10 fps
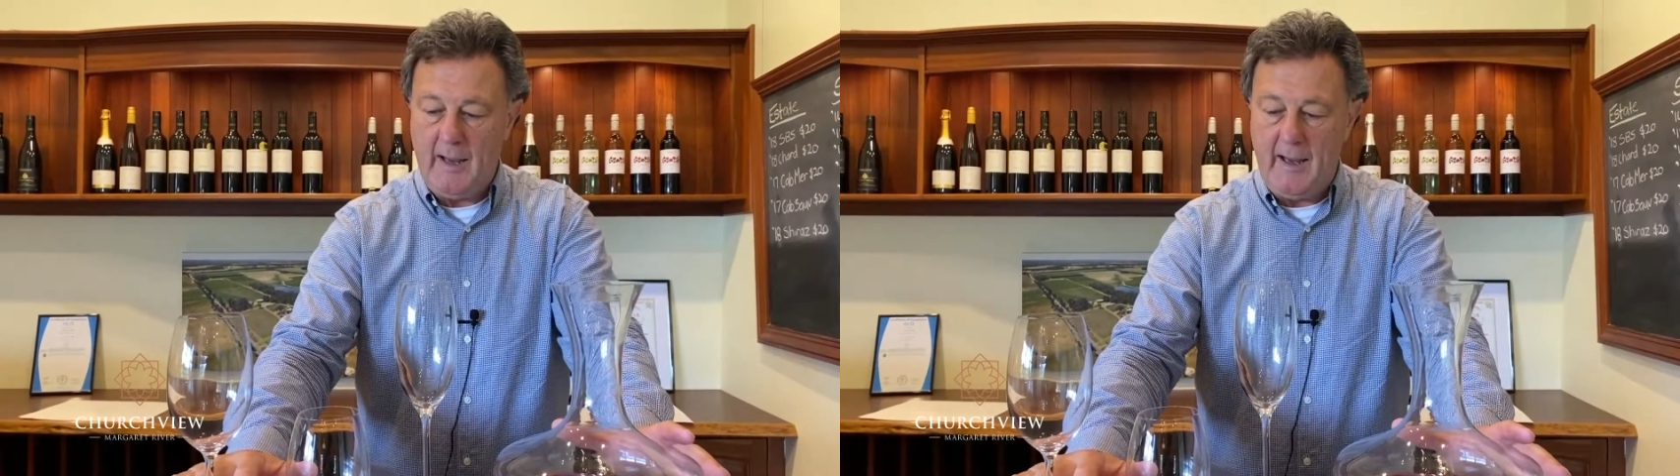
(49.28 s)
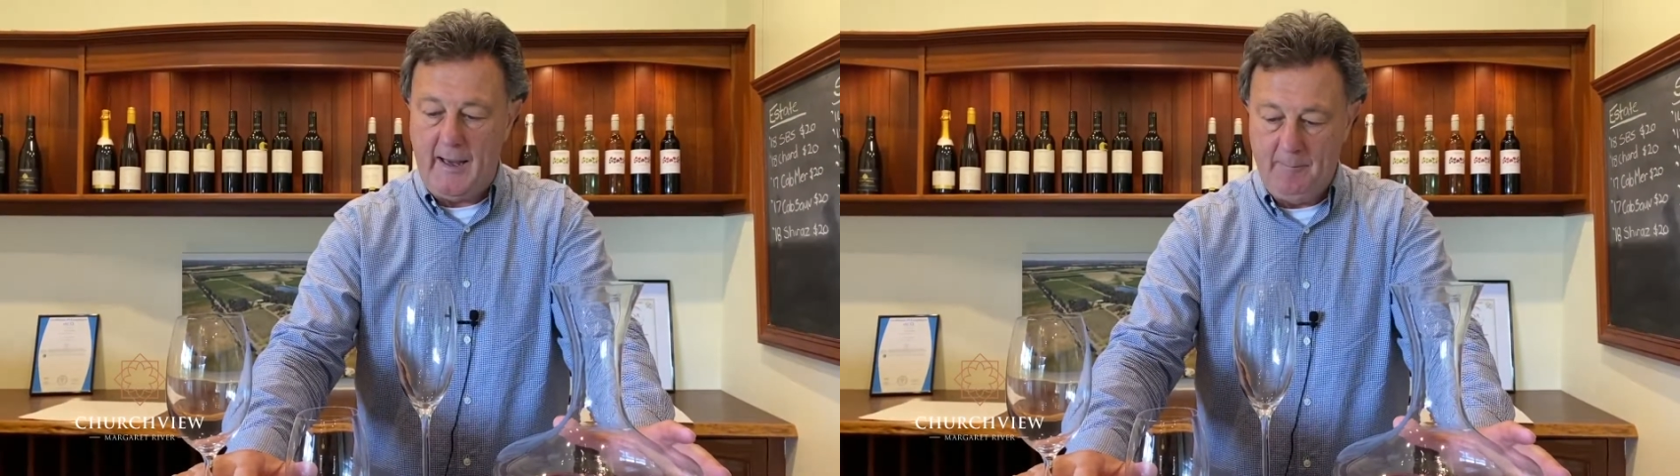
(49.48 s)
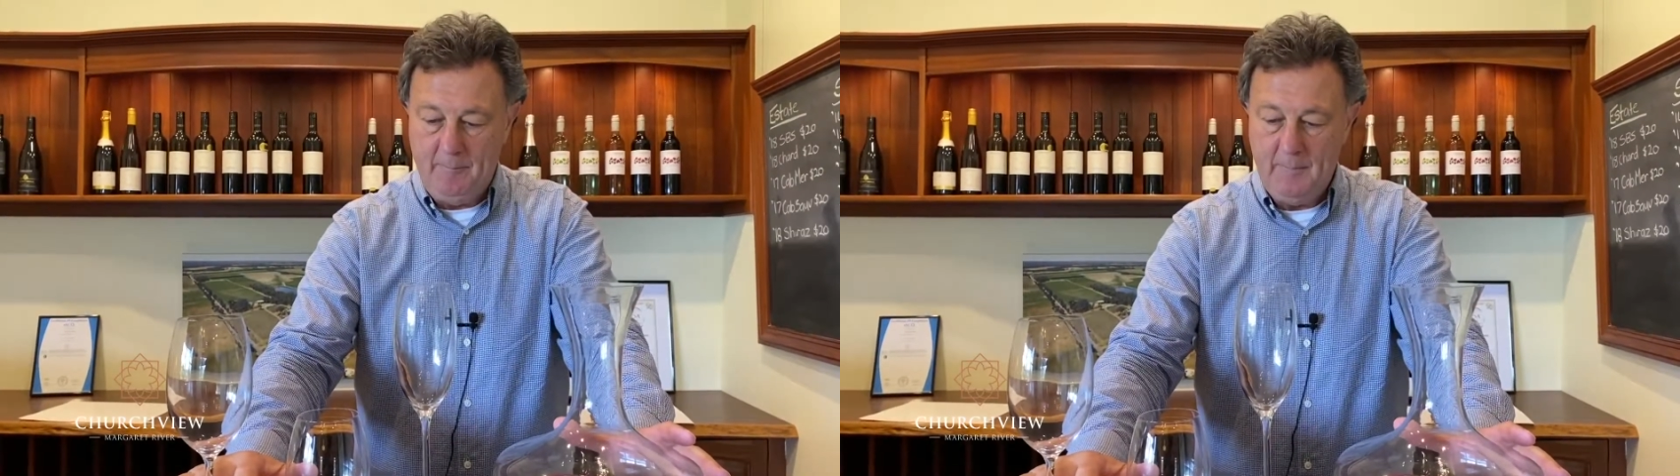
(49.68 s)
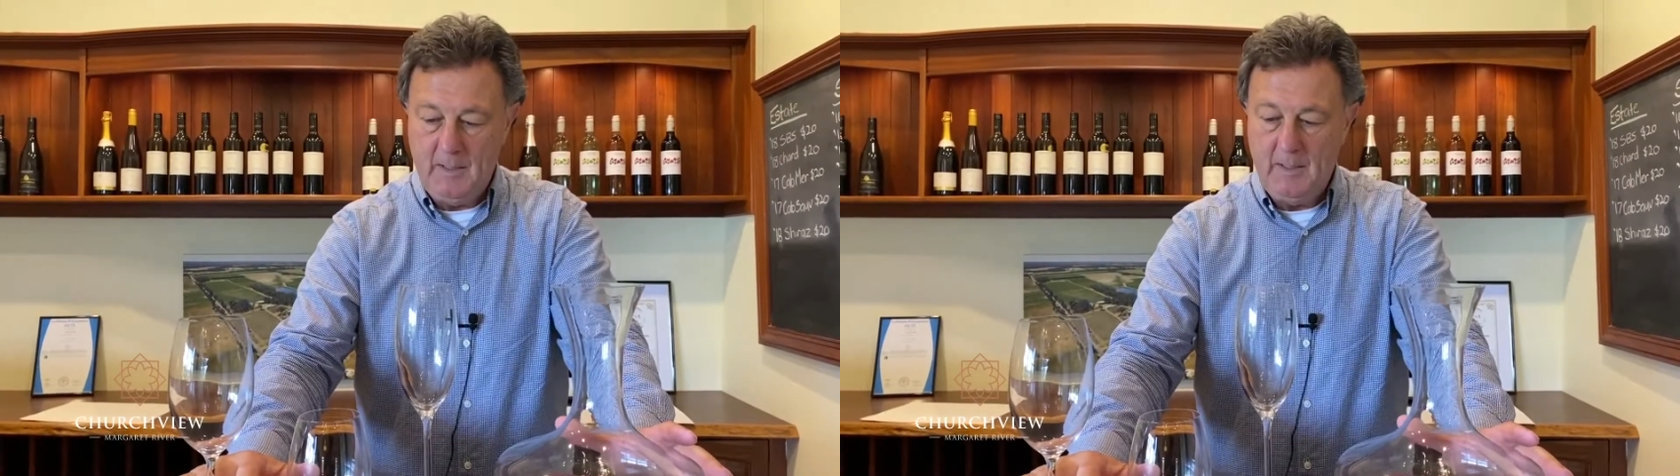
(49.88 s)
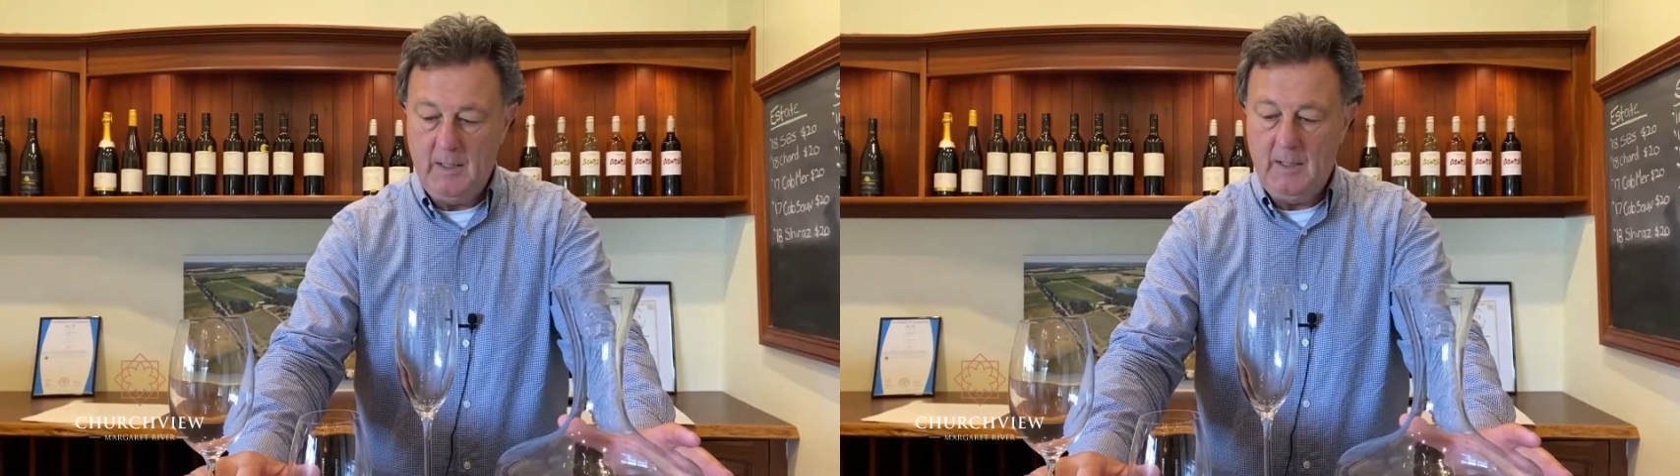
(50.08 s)
And
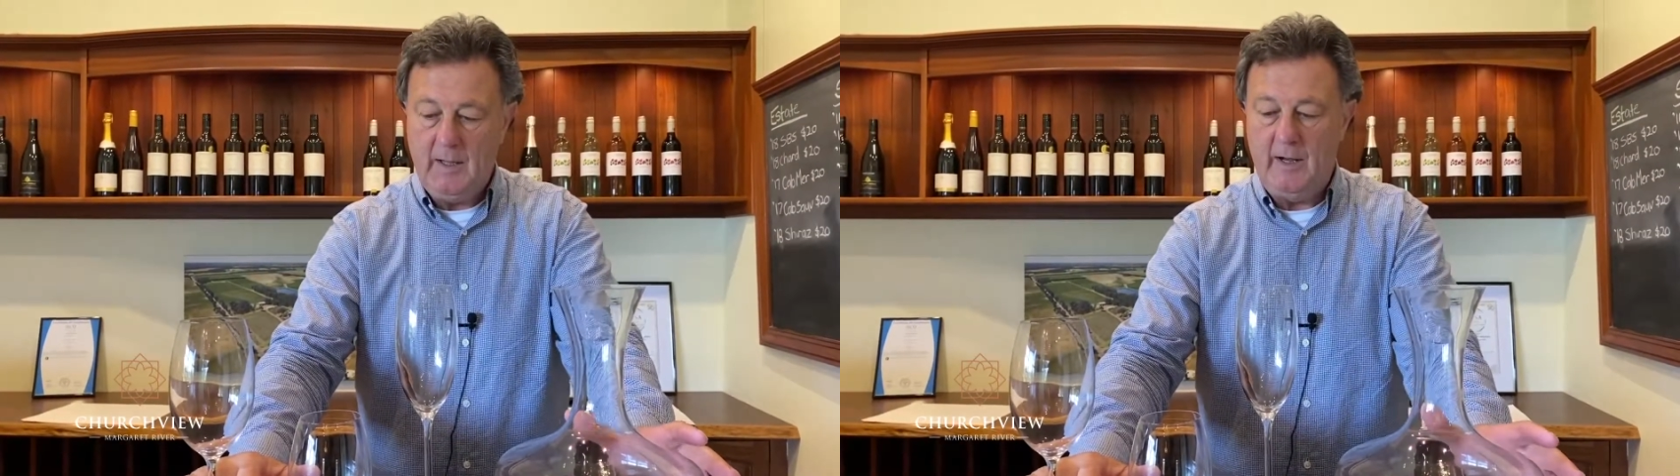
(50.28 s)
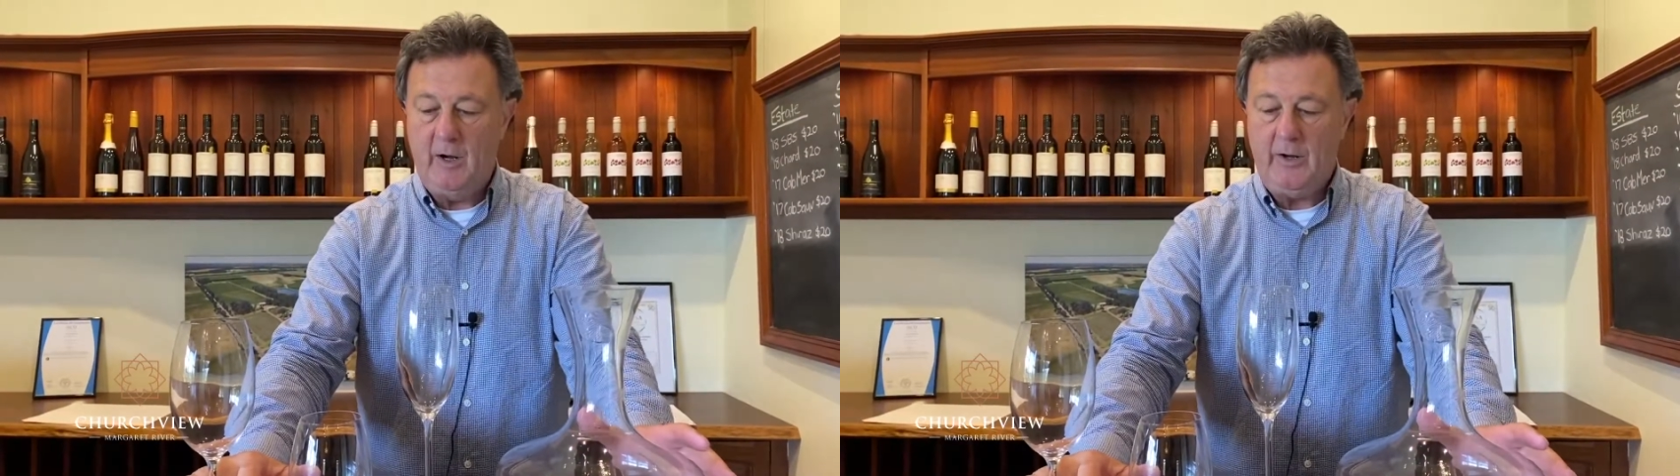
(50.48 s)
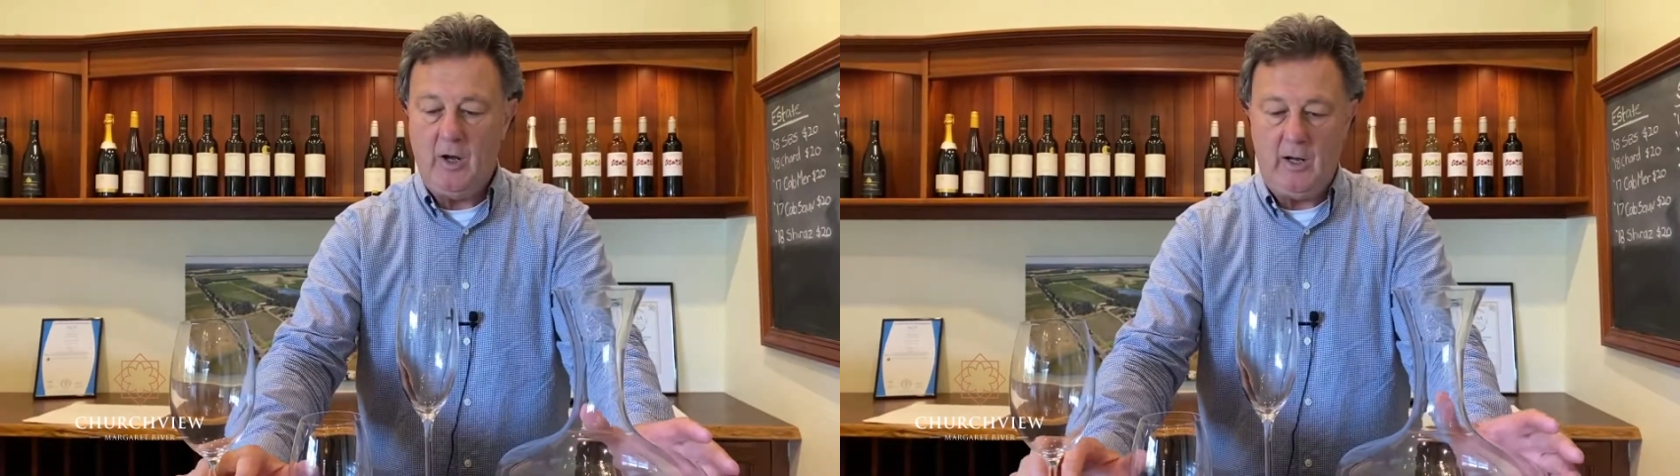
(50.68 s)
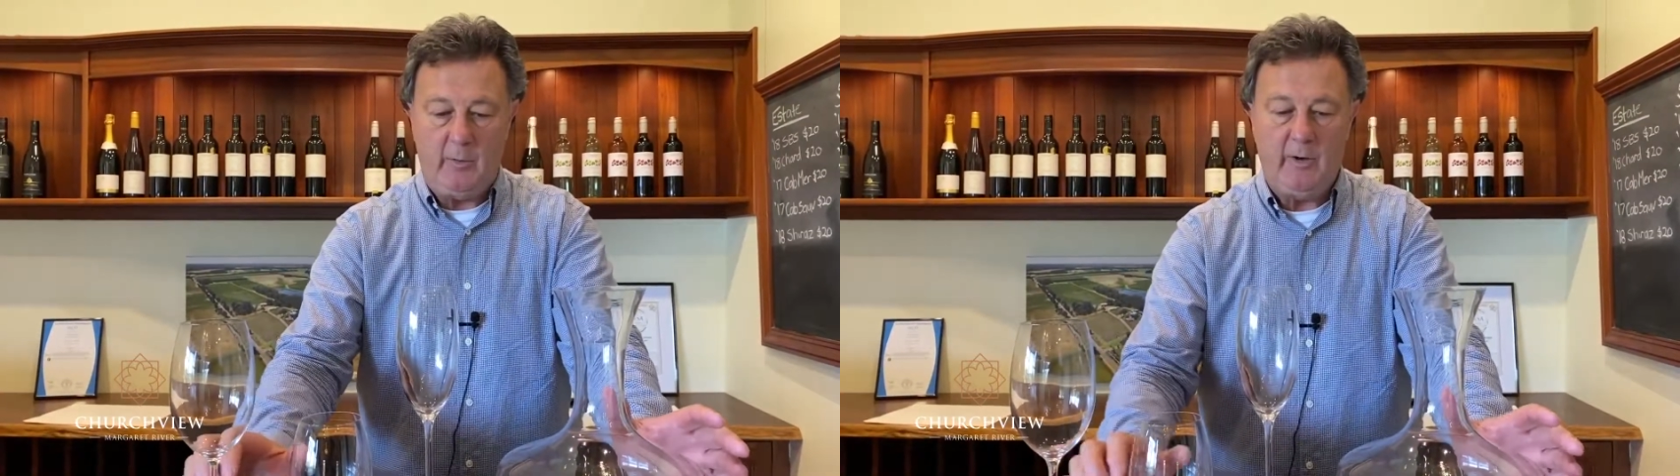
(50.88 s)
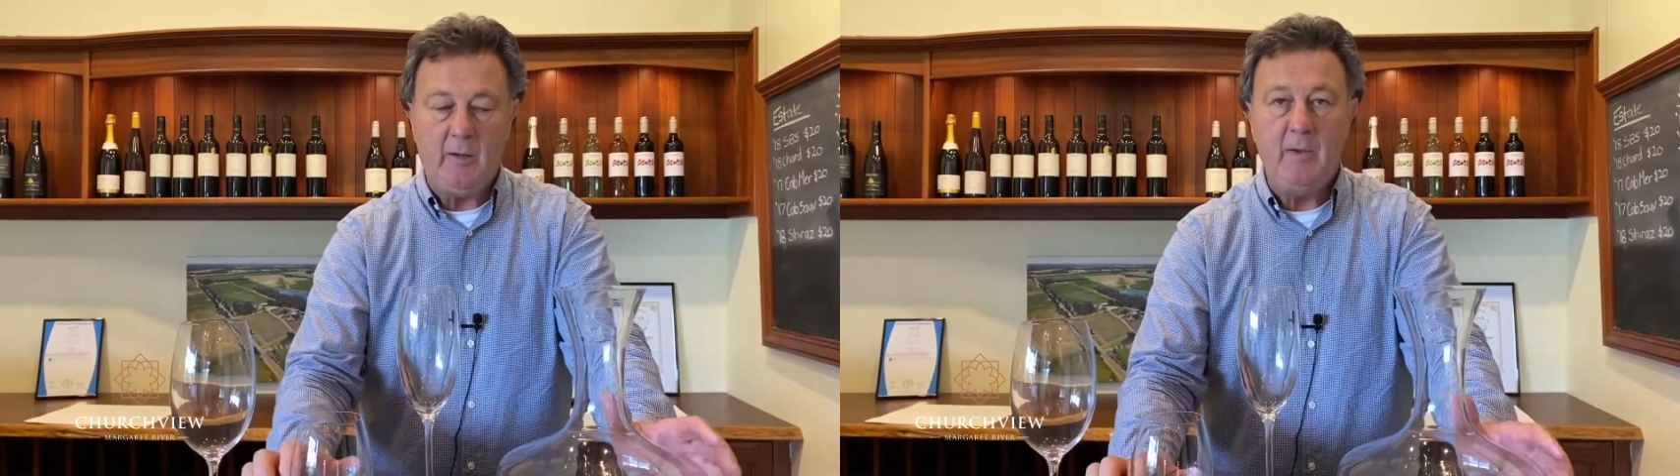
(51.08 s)
I'd highly
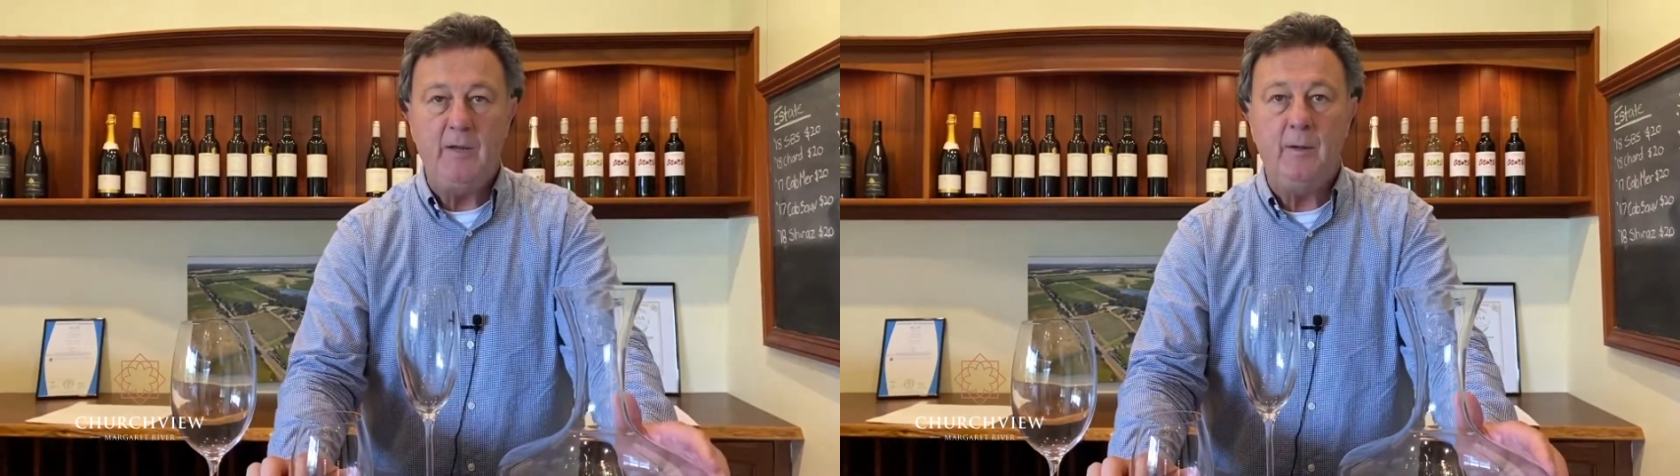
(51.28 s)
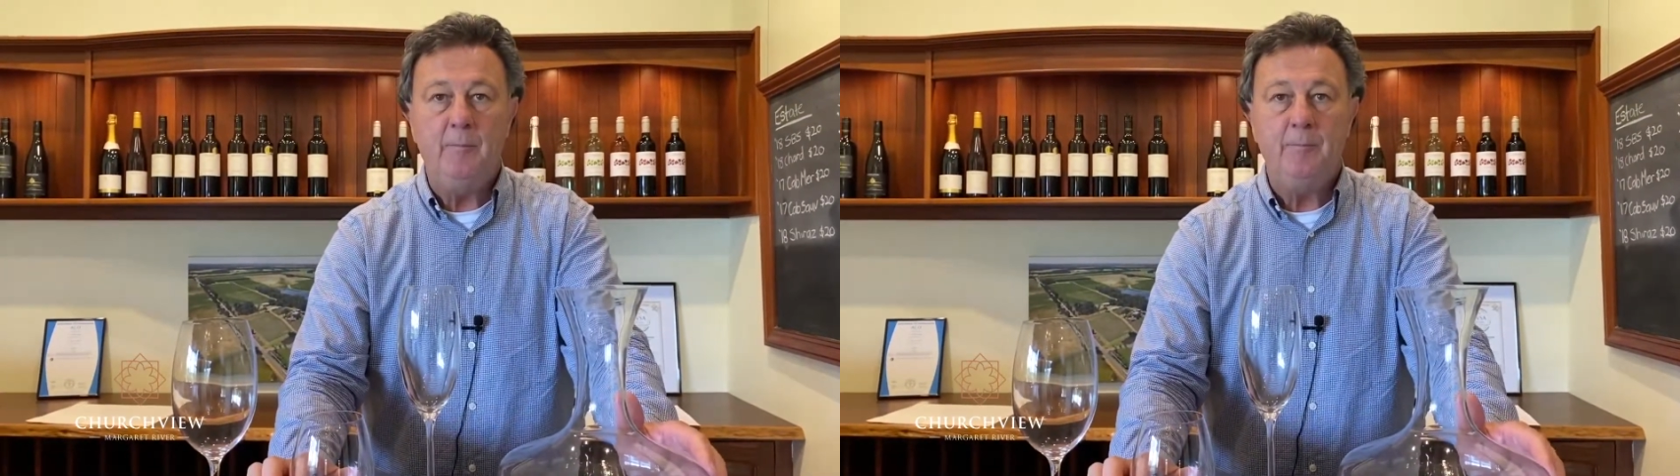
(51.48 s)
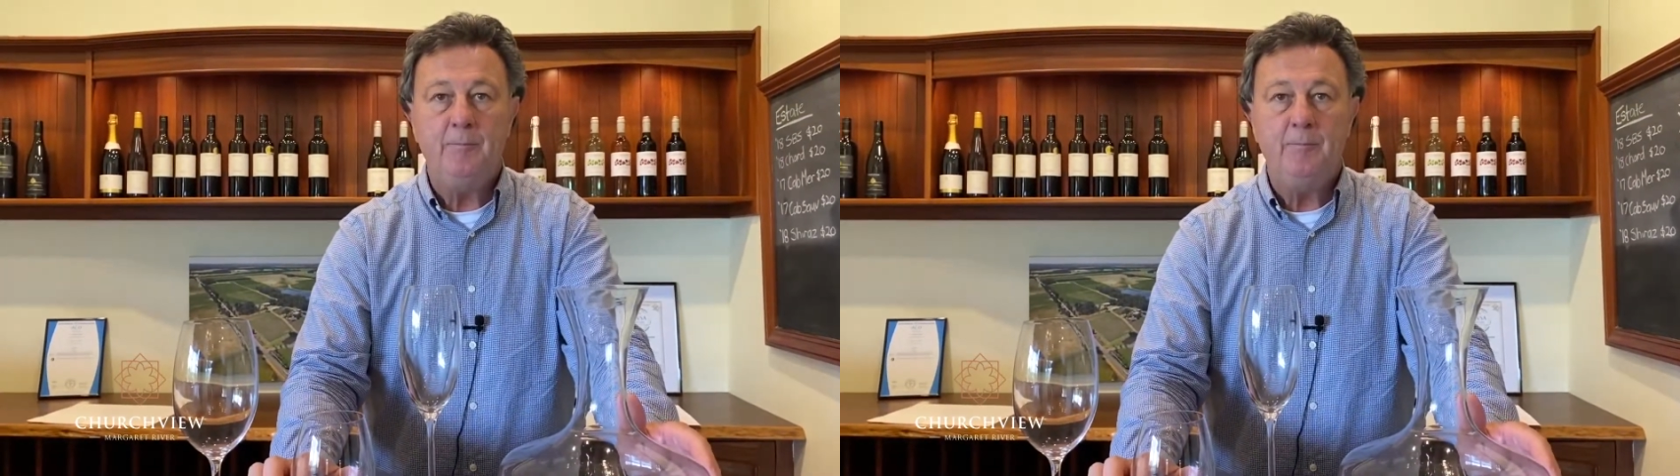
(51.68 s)
recommend them.